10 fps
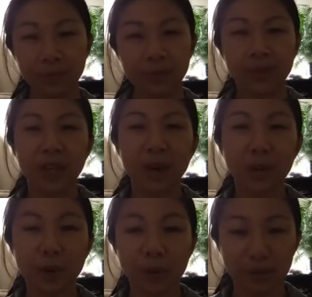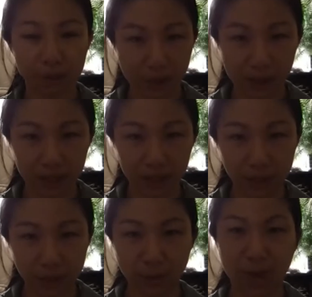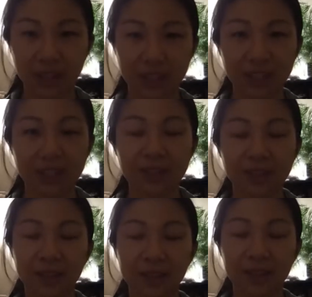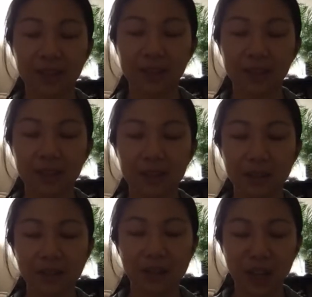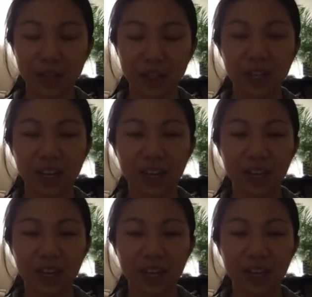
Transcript: Take a moment of pause for your practice, reflection here.